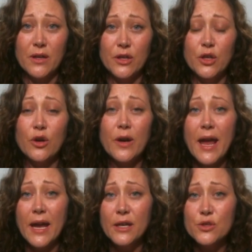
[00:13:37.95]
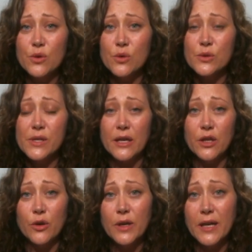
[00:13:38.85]
Your angels and
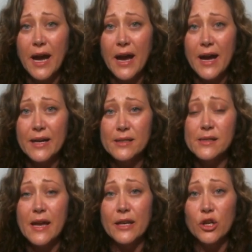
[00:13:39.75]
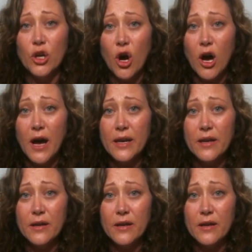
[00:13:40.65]
your guides and God